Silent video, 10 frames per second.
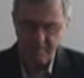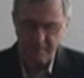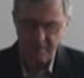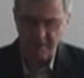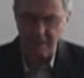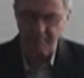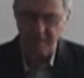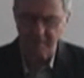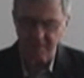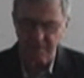And I
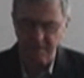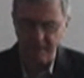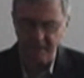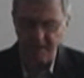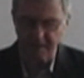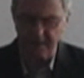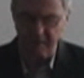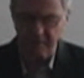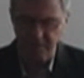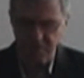invite you to take a nice,
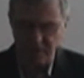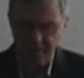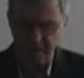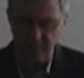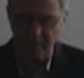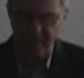gentle breath